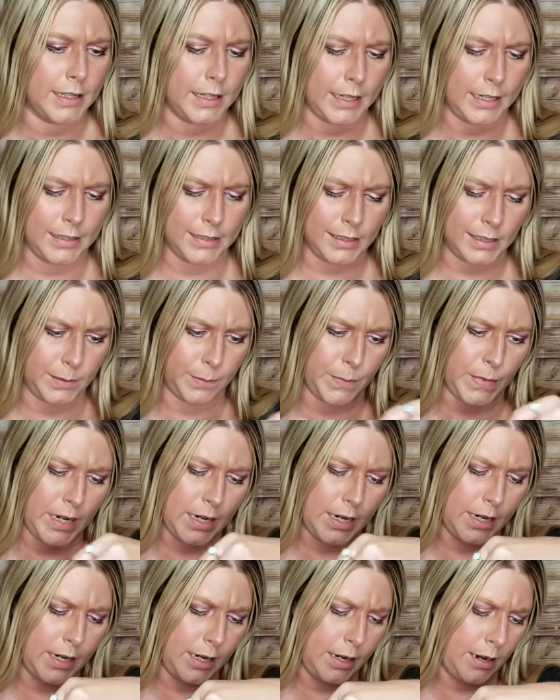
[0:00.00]
Kiss
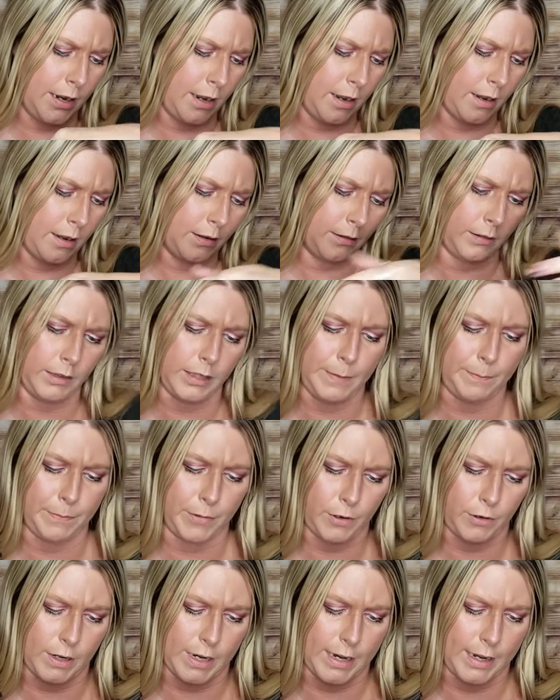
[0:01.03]
Me
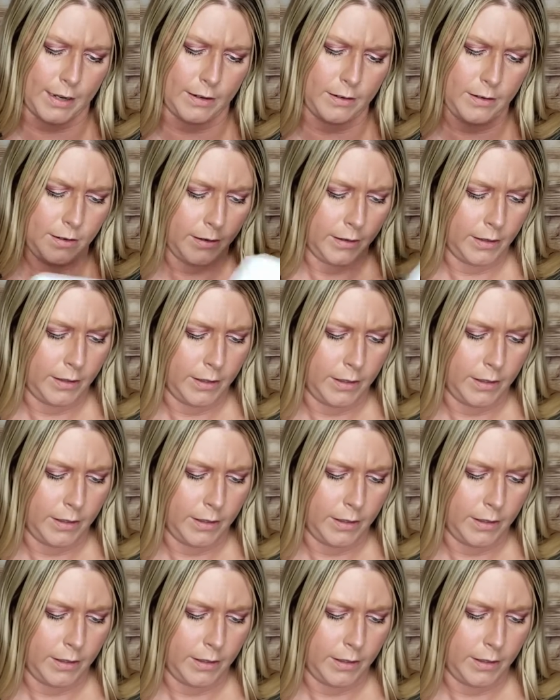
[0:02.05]
Lip Crayon.